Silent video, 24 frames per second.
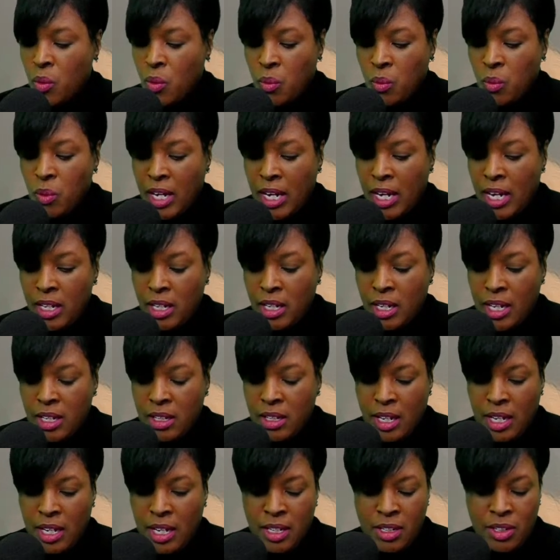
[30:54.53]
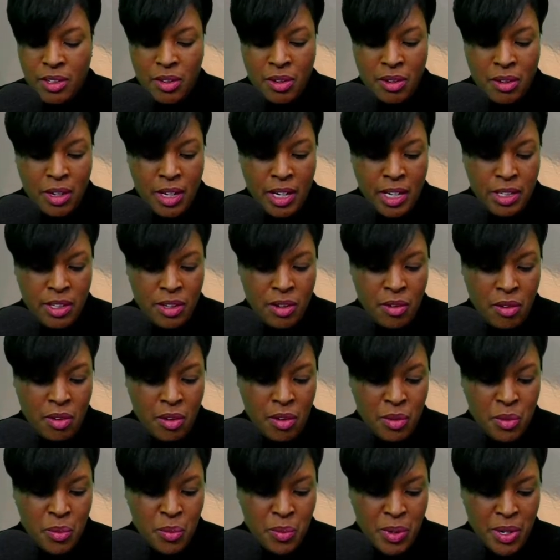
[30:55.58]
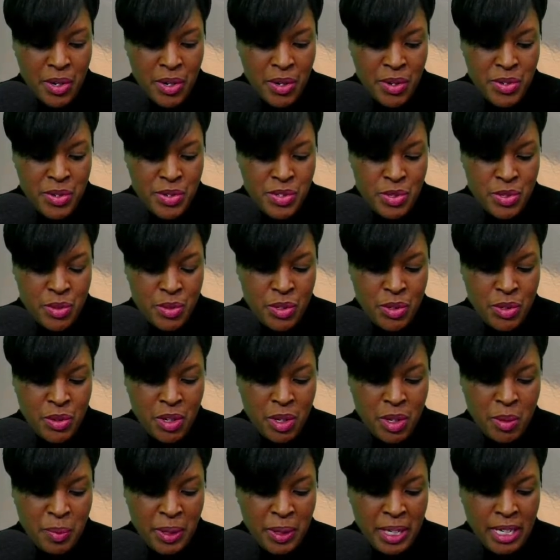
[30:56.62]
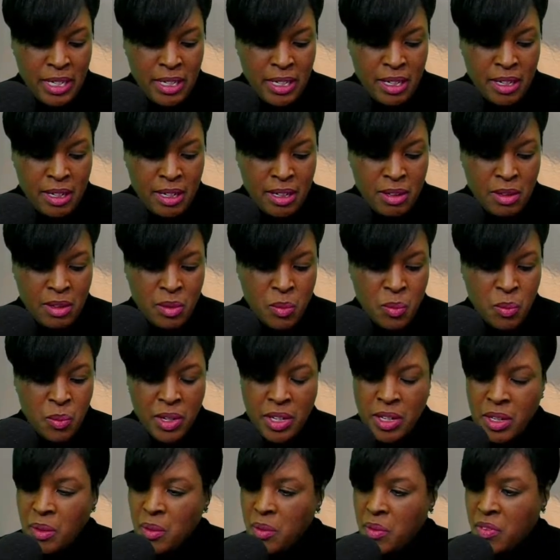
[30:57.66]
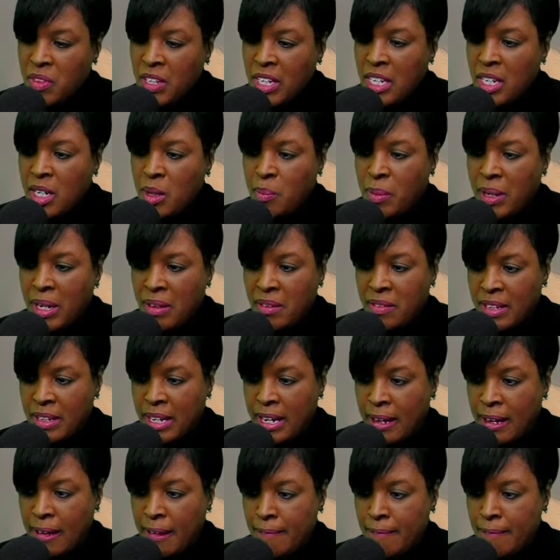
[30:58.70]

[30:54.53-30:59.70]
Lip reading: And in your own words or your opinion, what do you think about that?